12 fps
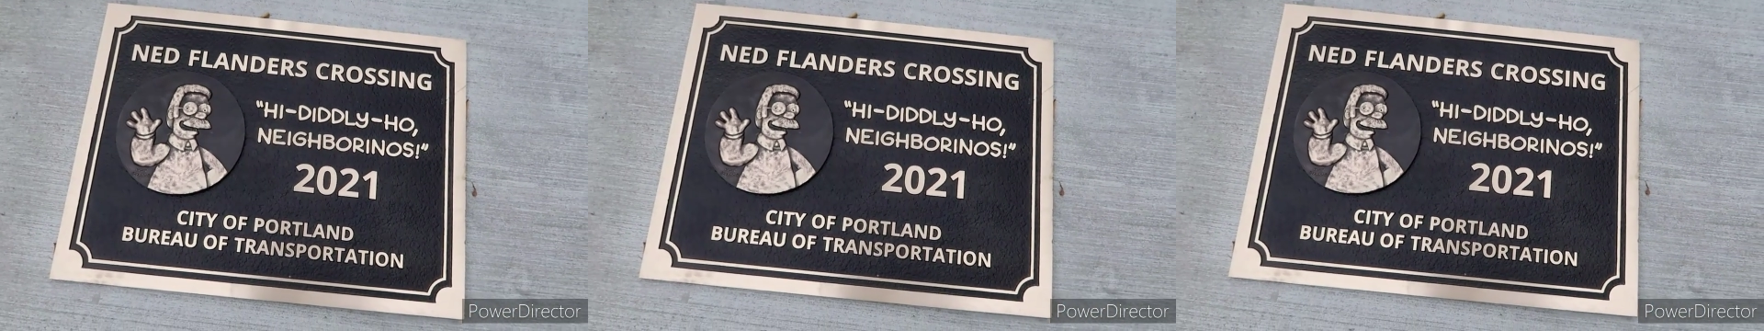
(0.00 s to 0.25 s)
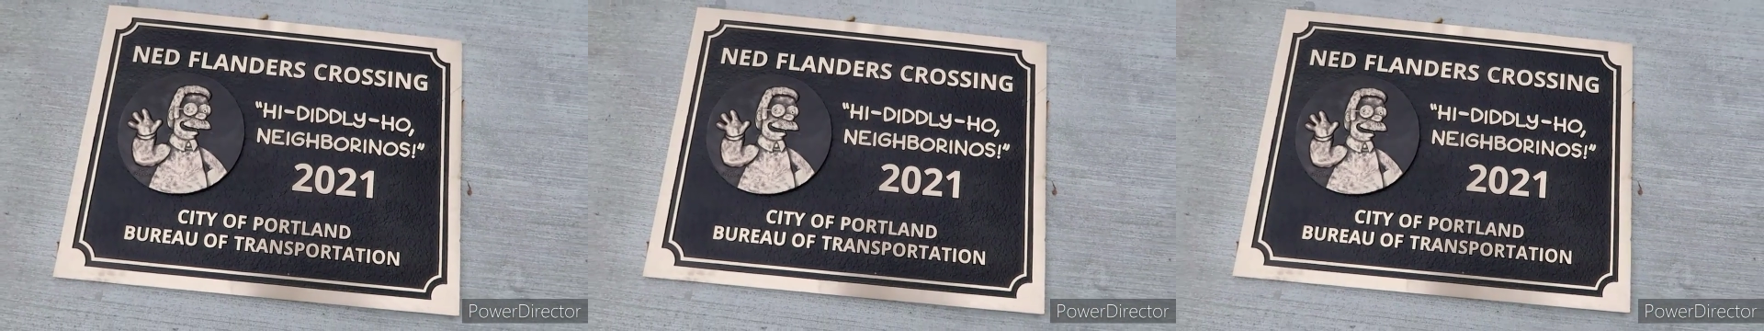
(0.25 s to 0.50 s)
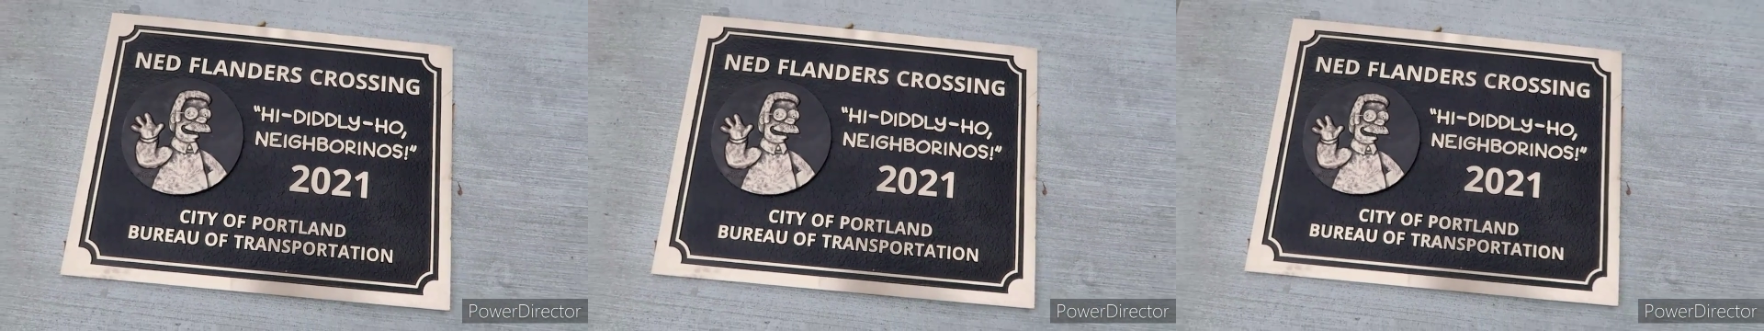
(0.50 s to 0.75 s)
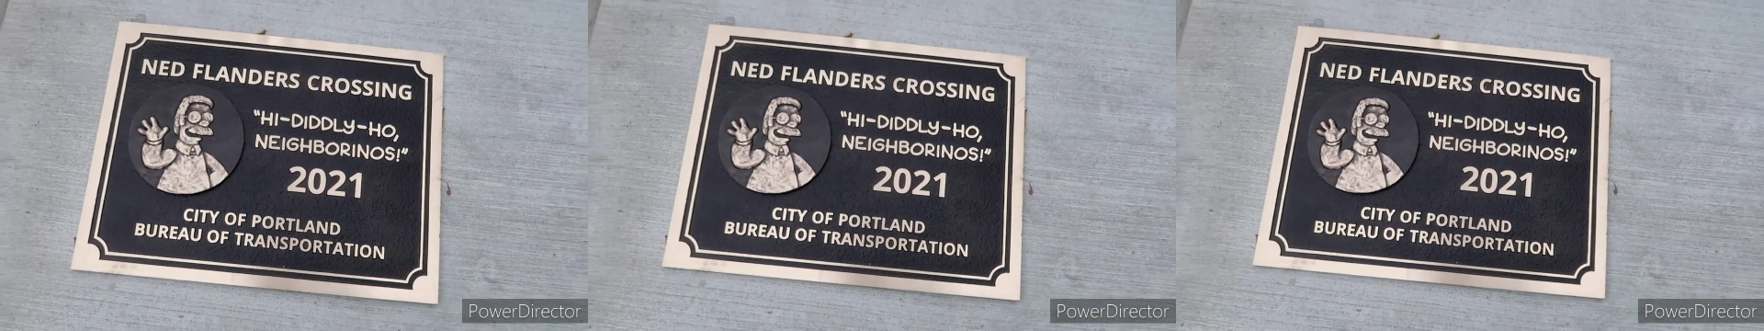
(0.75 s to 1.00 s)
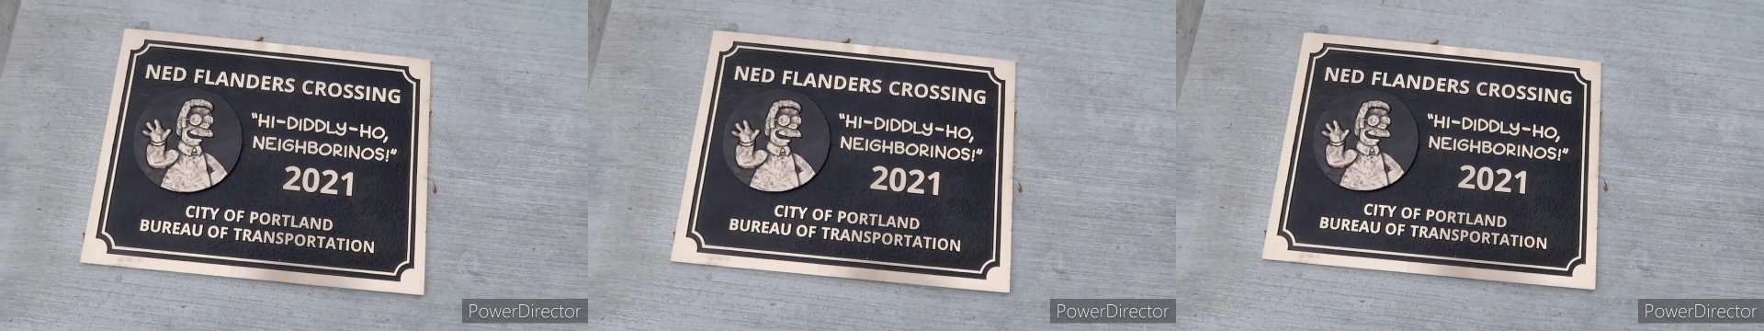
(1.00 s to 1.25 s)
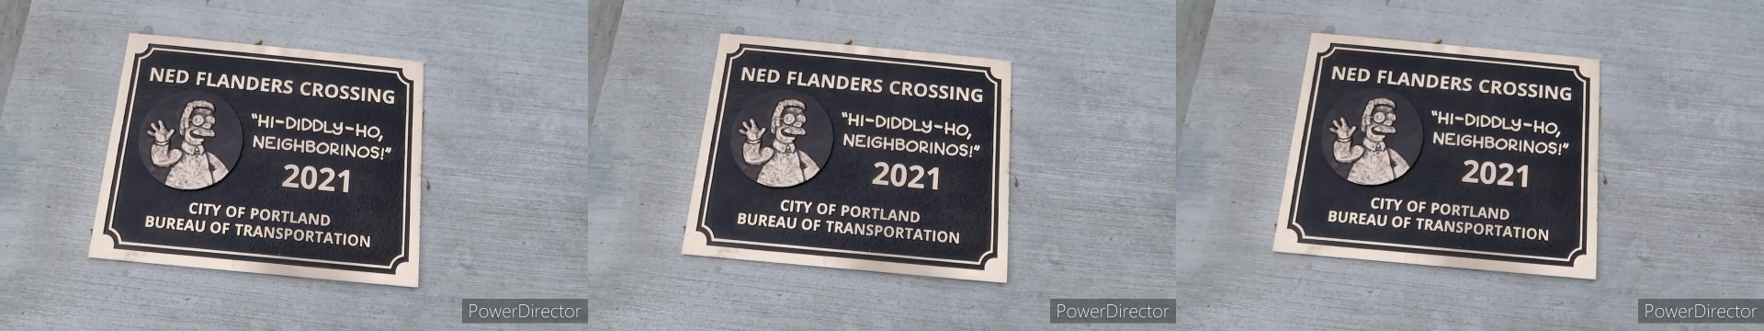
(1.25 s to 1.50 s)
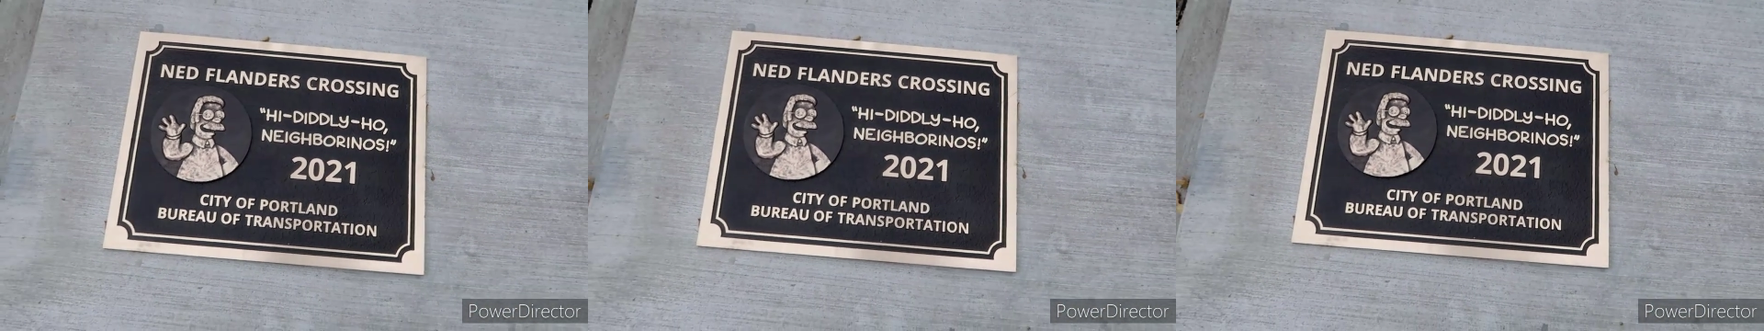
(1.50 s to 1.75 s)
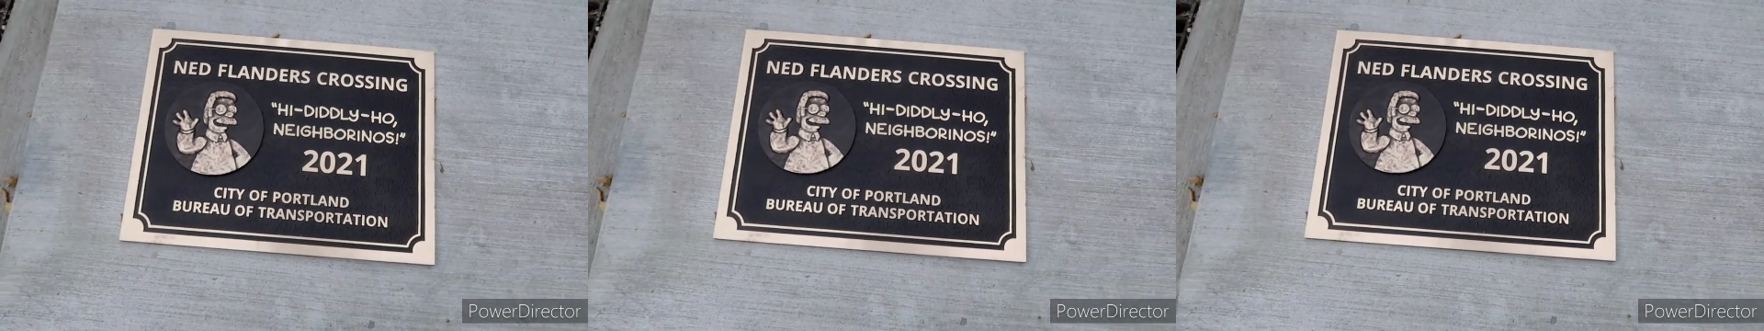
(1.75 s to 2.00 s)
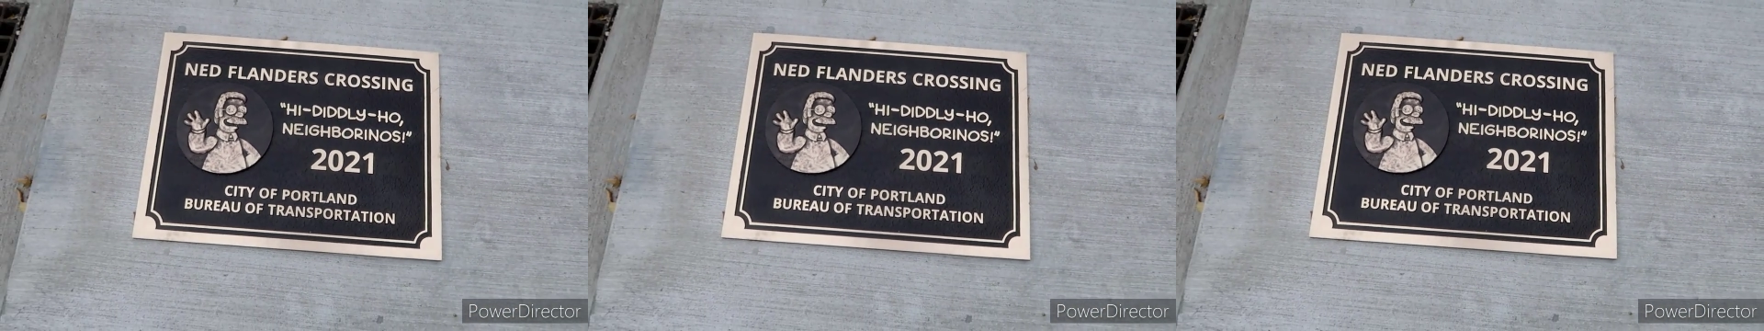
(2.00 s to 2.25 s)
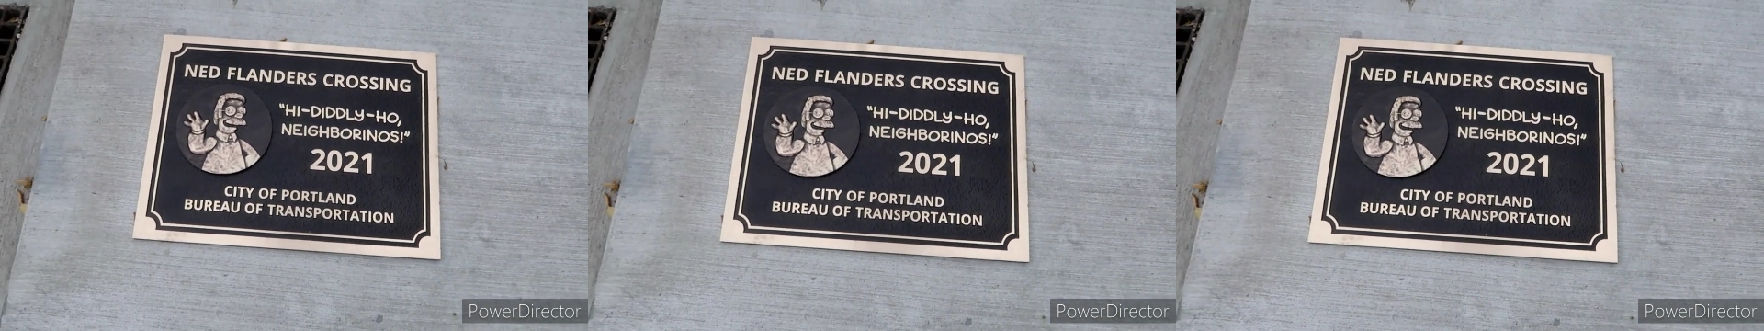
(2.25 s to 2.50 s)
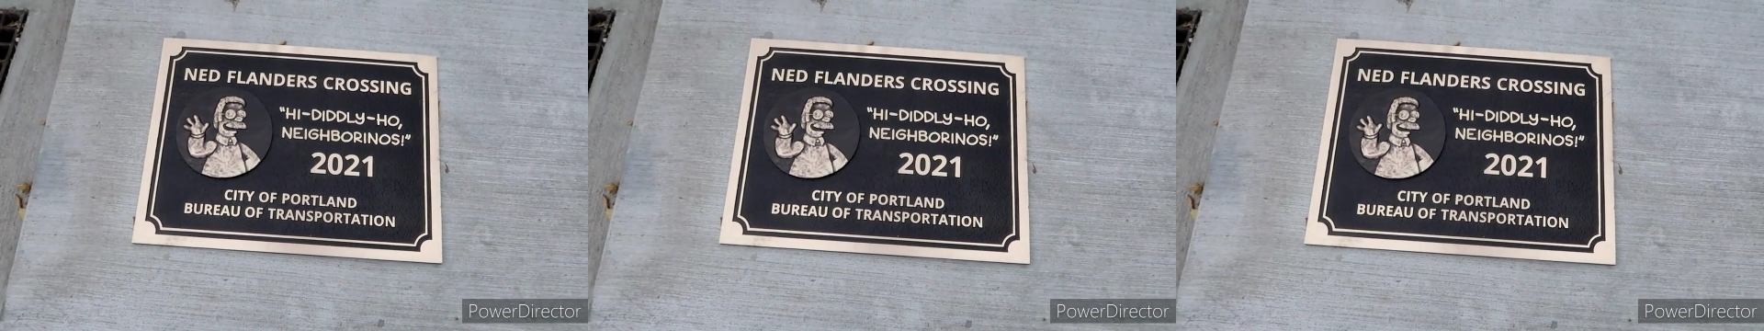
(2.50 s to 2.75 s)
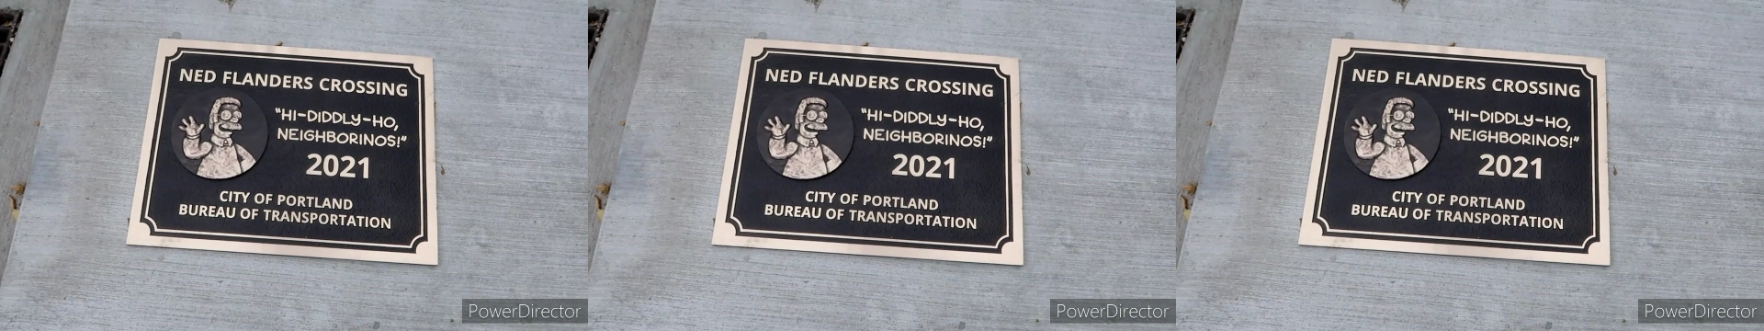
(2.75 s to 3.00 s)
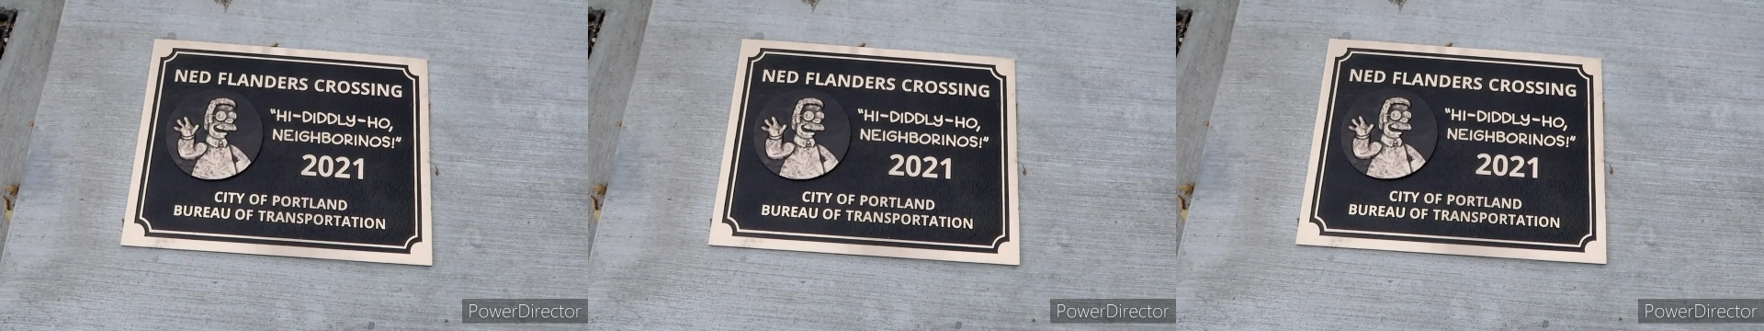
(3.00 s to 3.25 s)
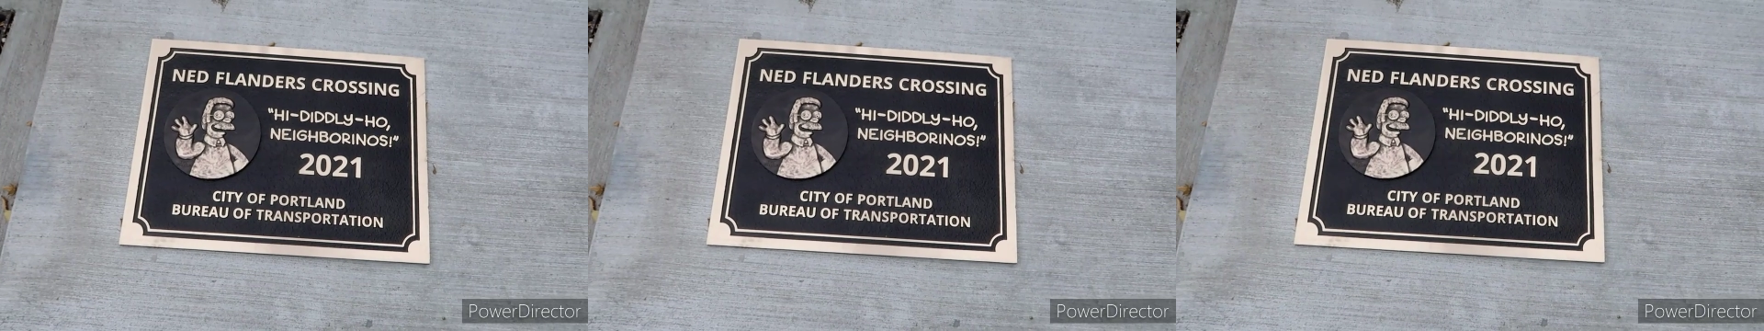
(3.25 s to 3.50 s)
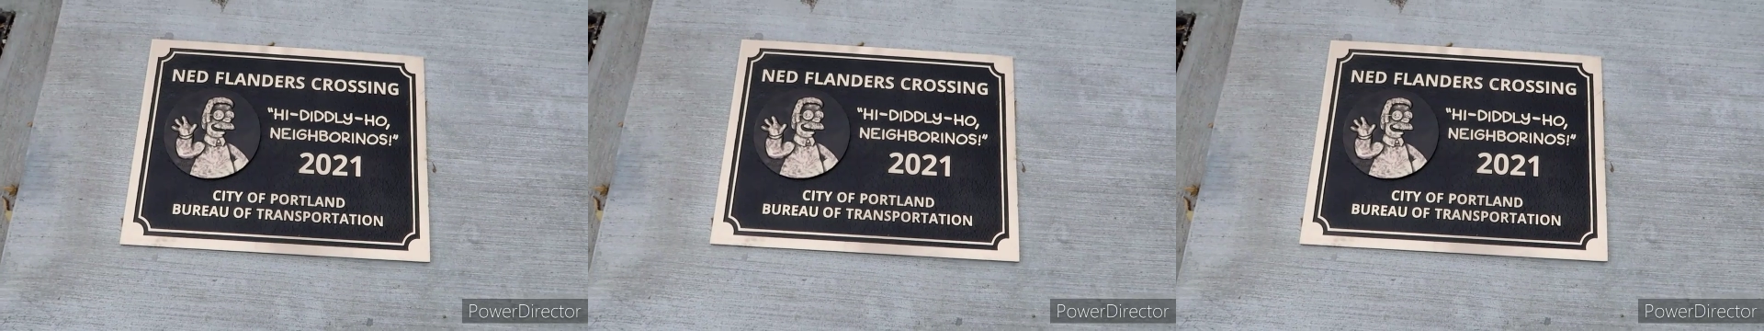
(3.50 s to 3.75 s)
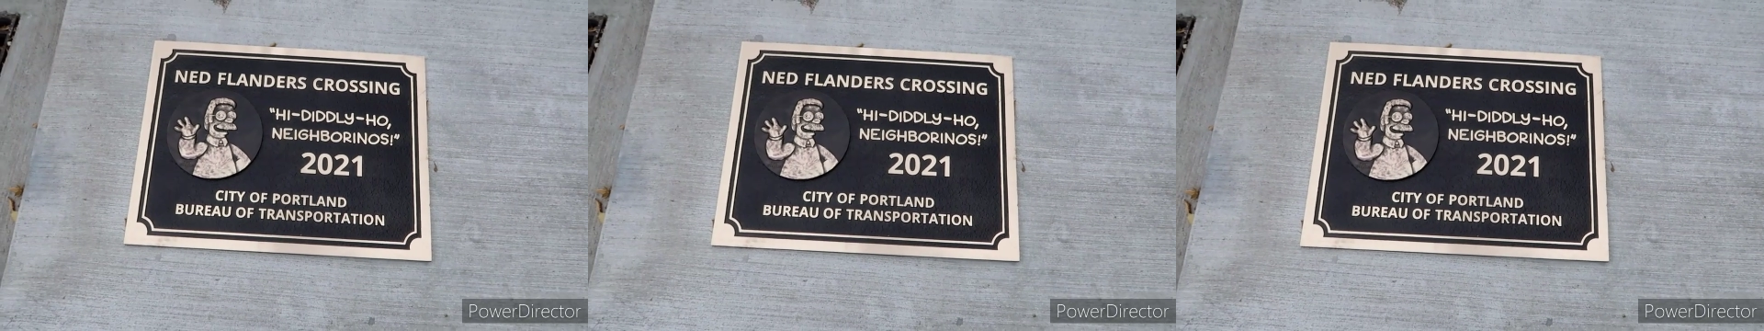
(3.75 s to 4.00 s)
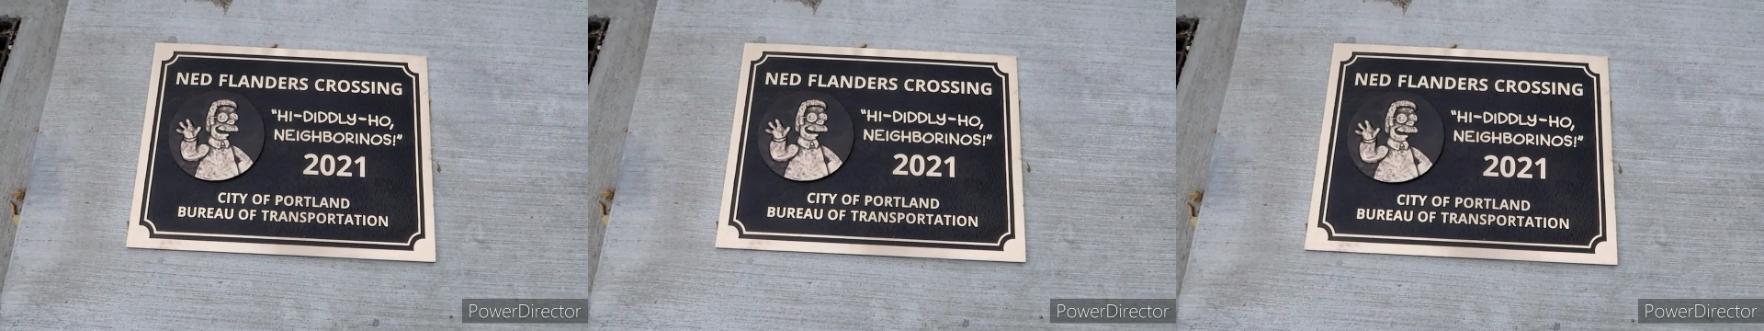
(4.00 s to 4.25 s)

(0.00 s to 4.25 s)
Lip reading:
[unreadable: no face in view]